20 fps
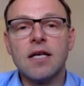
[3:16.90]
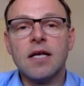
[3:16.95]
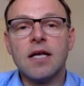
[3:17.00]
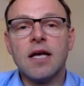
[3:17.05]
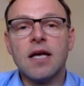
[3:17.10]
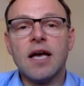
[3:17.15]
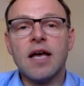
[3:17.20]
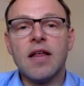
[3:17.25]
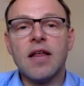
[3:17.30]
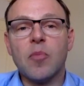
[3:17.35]

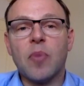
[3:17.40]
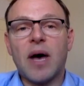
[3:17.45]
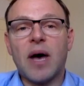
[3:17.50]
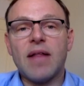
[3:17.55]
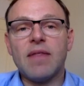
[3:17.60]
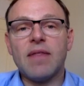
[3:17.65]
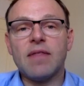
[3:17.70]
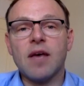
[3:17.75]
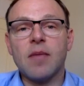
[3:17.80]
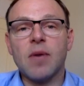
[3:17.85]
the
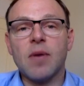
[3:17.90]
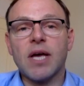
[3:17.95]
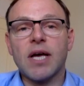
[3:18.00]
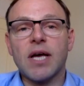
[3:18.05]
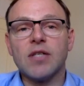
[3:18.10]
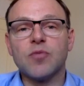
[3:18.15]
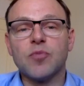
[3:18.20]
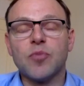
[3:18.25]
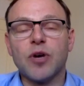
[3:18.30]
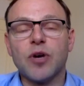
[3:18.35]
pandemic
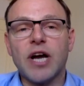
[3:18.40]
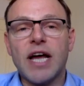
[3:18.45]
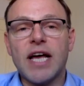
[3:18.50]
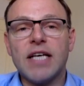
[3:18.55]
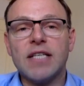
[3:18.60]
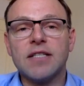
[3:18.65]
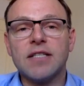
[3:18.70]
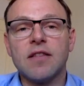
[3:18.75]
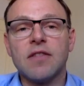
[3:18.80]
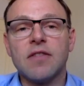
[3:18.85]
has
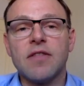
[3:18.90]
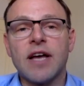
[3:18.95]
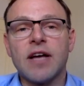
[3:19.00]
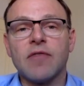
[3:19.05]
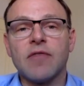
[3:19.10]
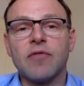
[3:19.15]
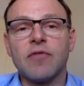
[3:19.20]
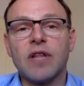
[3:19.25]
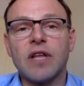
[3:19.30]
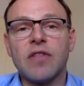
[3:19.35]
progressed, and
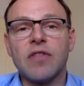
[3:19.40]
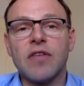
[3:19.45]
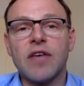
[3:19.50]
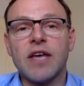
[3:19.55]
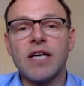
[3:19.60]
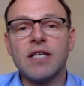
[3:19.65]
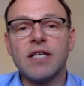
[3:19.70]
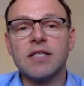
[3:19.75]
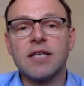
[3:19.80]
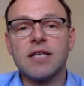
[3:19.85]
thankfully
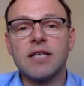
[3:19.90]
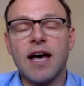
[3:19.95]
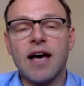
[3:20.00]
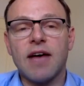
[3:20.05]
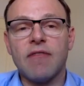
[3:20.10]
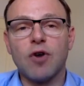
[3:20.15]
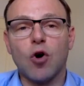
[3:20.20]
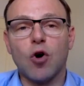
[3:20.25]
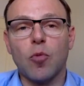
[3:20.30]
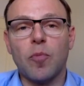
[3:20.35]
things
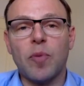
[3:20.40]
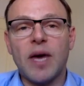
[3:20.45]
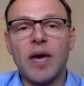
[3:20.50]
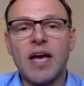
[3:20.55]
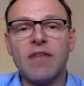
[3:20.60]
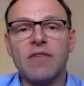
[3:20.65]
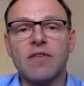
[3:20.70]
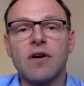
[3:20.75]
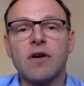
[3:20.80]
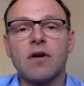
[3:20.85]
have got
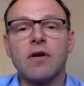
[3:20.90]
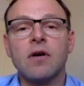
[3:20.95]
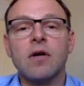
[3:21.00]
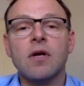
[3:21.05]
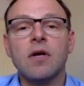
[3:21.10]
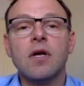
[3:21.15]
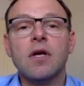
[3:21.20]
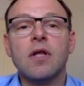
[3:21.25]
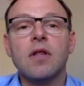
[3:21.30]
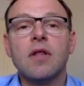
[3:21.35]
better,
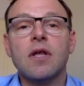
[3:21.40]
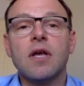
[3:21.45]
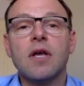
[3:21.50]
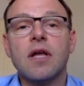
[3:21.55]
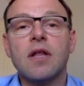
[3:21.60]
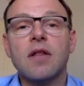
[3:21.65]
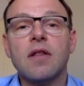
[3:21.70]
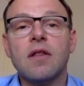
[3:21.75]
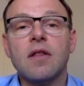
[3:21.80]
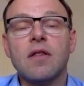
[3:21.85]

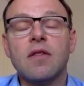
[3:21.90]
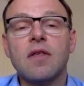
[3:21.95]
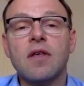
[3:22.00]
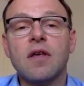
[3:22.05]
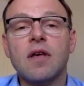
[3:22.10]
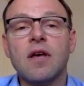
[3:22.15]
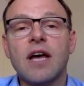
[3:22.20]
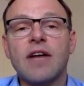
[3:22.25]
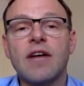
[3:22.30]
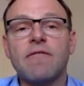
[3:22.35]
the
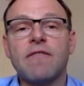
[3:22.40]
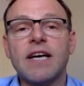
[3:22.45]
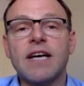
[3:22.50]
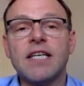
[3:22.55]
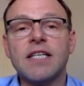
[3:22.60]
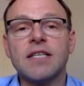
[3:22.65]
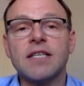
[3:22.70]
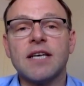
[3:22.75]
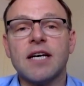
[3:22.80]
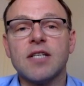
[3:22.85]

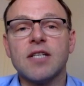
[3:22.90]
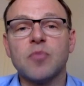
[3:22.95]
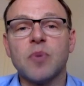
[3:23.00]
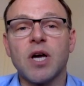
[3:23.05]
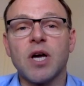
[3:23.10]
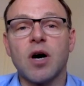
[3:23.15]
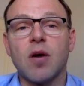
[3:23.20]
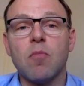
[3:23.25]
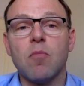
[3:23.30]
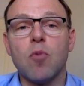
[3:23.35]
advice has
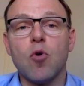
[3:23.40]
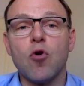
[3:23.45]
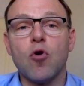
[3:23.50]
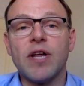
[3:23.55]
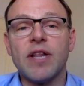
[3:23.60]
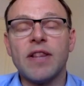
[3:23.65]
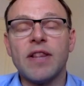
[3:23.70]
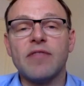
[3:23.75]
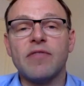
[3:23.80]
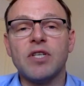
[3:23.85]
become more
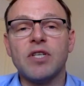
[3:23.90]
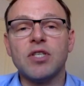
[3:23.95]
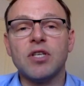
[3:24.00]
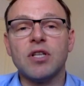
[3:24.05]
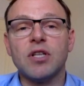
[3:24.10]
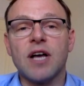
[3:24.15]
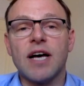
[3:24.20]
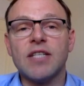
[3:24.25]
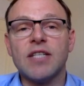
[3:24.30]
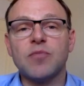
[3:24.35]

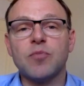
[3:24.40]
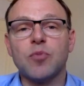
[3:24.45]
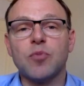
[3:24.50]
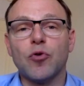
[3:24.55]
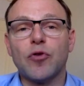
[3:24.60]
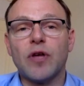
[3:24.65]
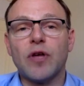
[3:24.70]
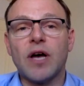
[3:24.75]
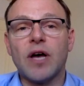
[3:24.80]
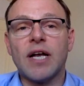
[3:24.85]
individualised,
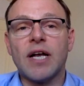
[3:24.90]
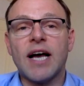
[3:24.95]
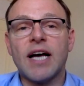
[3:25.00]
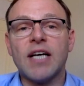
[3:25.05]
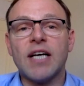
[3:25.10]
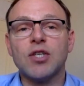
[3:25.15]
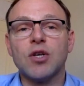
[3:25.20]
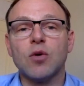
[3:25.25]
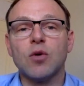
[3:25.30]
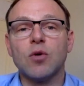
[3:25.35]
both at a
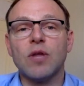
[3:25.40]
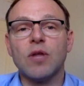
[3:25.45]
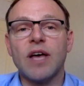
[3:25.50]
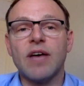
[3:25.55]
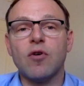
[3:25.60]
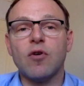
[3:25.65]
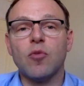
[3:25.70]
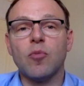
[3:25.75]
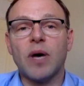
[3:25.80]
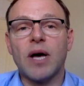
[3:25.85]
national
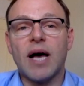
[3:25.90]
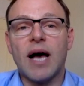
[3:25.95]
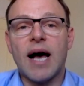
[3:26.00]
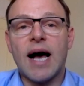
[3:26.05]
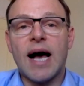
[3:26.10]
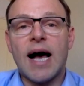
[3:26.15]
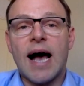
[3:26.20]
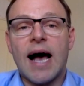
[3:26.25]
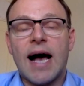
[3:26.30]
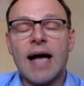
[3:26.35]
level but
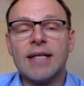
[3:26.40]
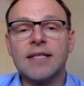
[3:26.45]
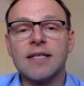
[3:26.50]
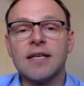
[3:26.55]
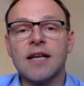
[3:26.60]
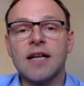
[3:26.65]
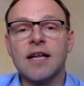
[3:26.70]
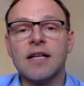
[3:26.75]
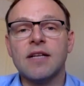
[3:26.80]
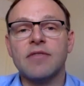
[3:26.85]
at
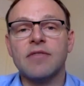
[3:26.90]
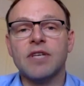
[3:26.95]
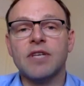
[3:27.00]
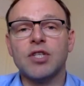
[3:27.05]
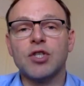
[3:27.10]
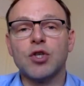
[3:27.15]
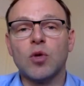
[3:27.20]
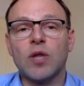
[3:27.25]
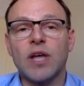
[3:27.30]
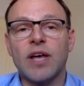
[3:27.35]
an
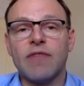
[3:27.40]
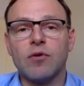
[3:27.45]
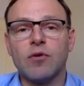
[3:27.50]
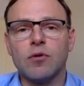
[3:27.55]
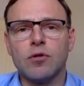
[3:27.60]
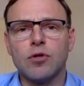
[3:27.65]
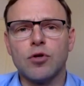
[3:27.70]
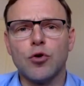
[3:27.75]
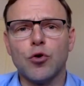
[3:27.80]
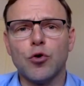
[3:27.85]
individual
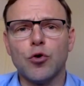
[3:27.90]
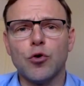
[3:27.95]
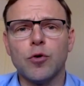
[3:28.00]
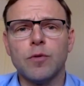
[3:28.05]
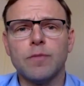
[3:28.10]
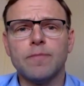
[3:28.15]
level too.